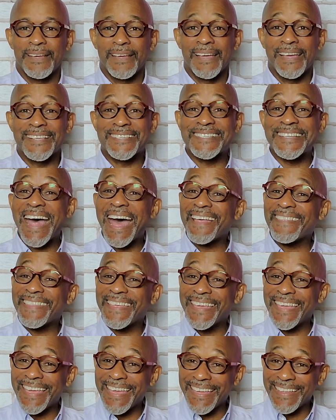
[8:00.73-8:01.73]
It's not
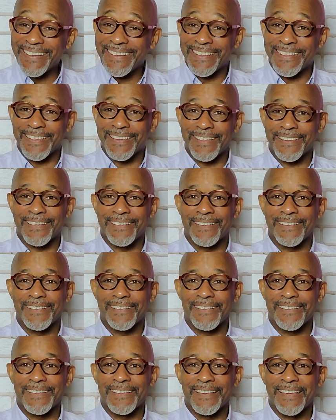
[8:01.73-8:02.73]
the ending.
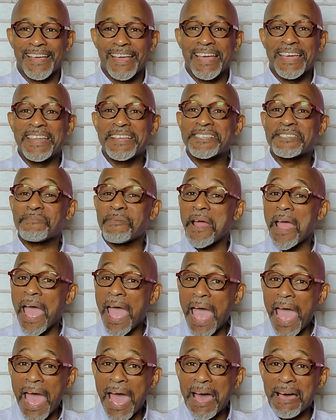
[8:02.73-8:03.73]
It is
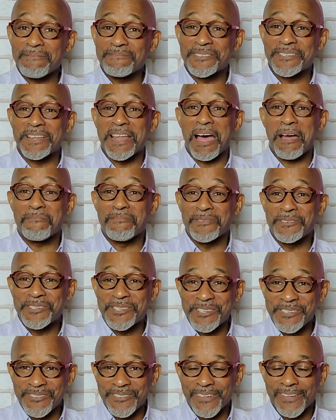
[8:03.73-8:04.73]
perhaps an
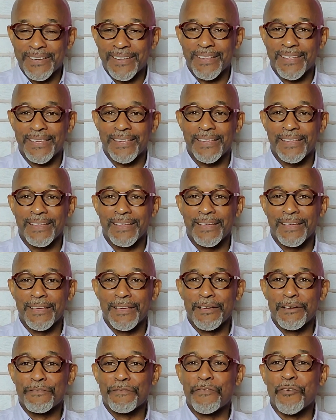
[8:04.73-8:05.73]
opportunity
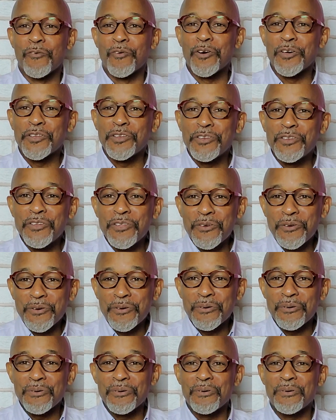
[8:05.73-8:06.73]
for a
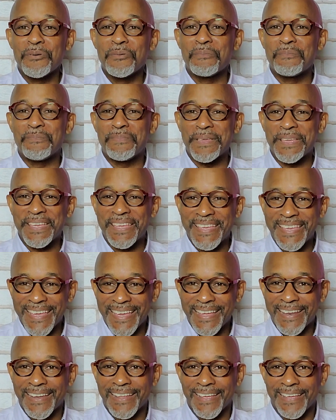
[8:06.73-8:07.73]
new
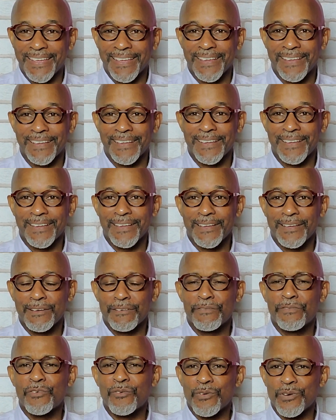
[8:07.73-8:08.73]
beginning
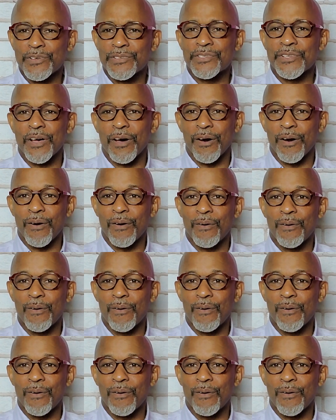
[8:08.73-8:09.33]
for us all.